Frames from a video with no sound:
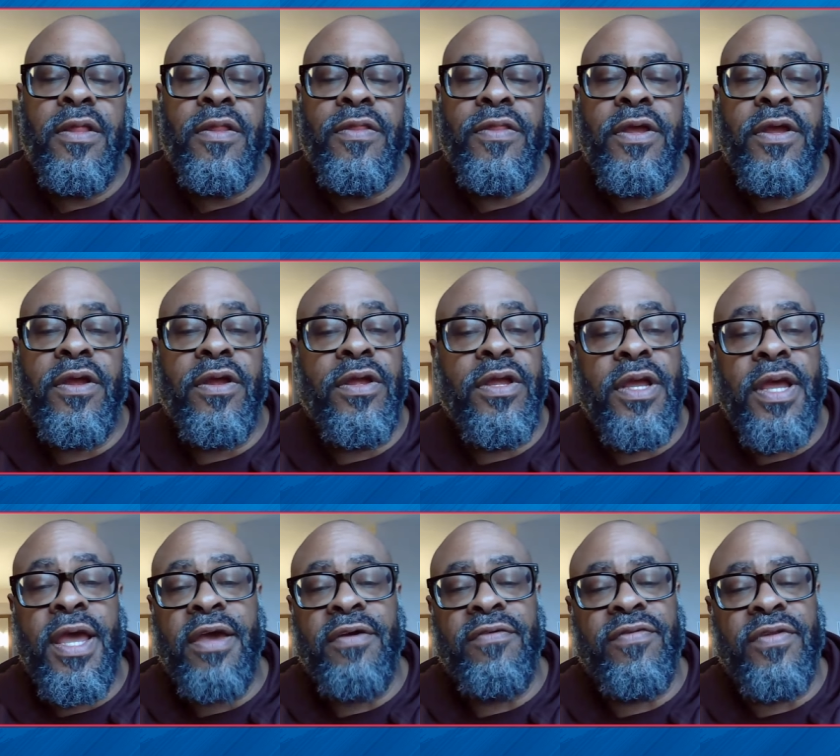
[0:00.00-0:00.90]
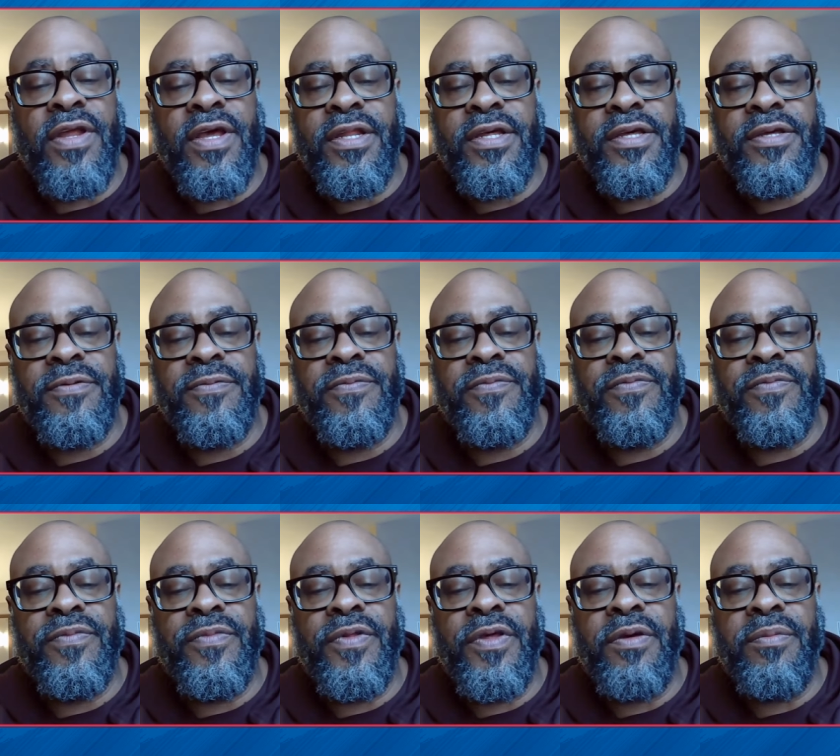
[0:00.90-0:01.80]
they're athletic.
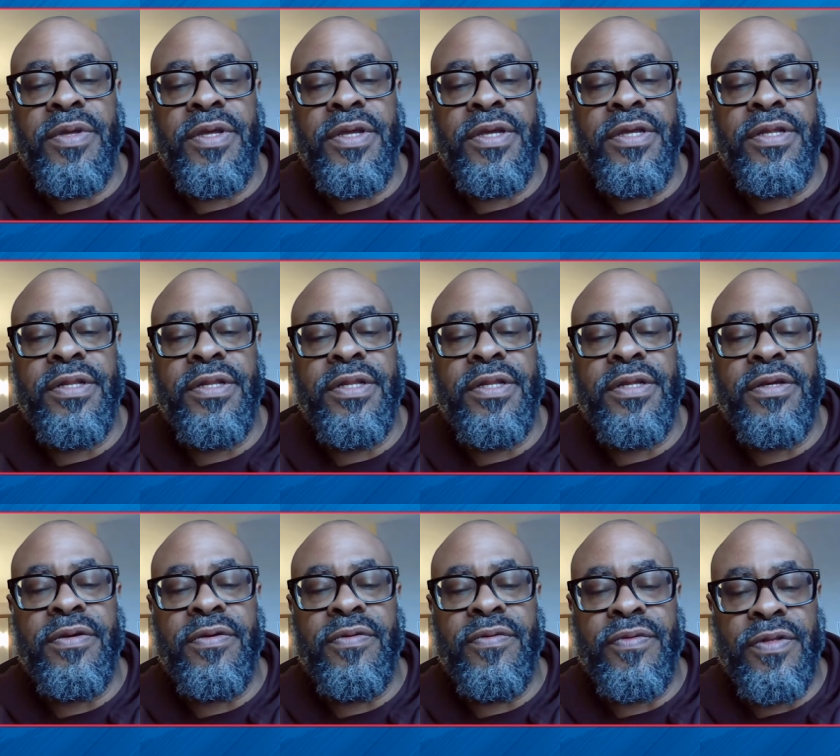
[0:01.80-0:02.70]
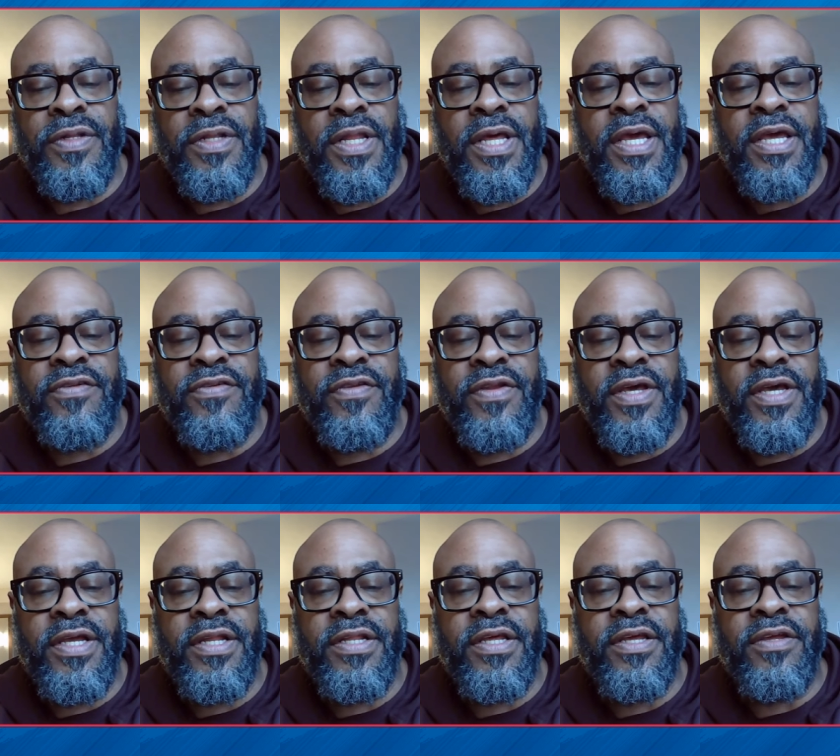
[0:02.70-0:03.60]
I mean, last
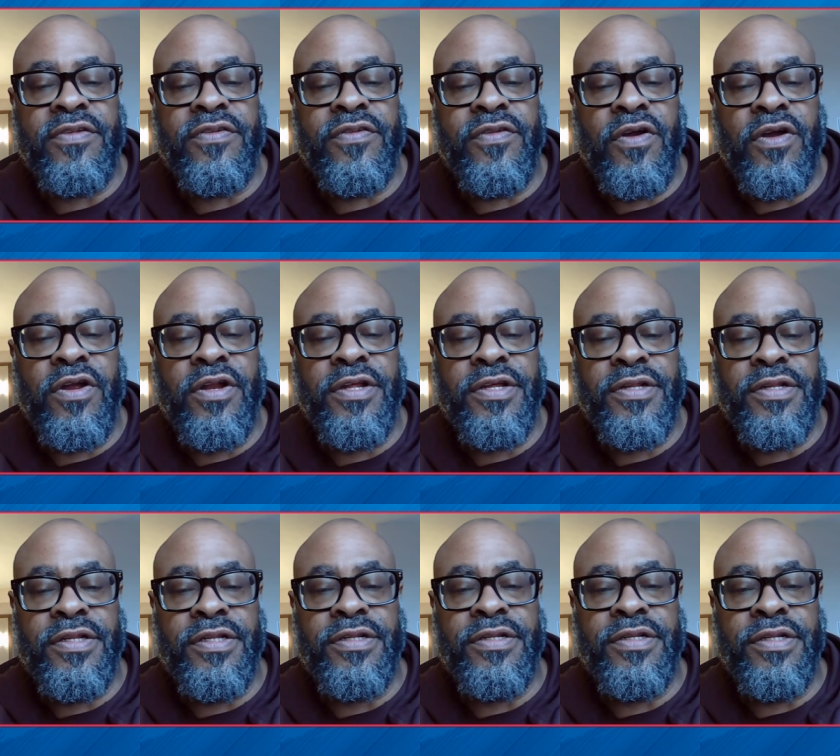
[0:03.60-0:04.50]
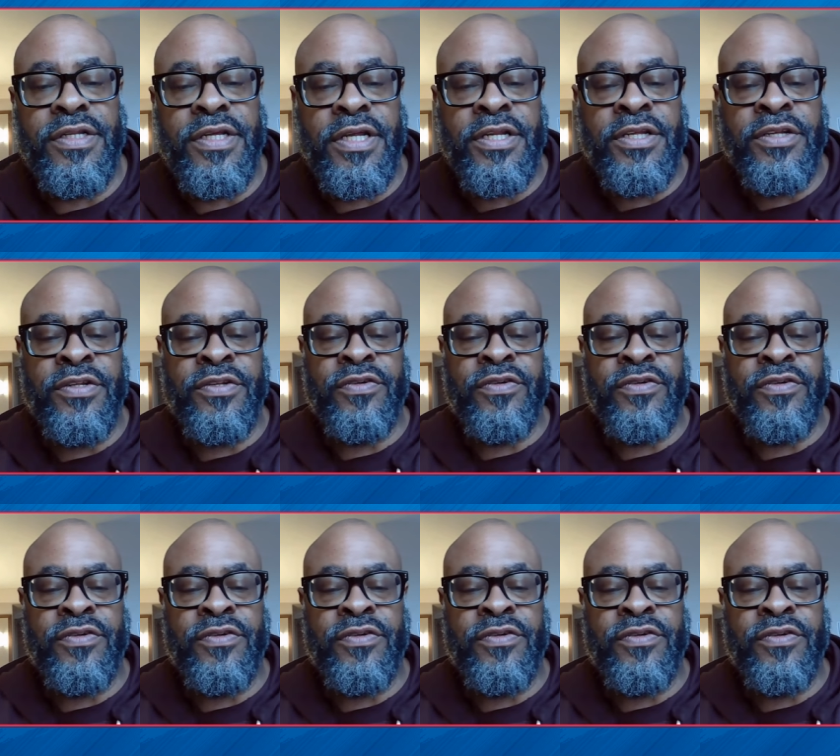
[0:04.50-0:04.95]
night they started Dennis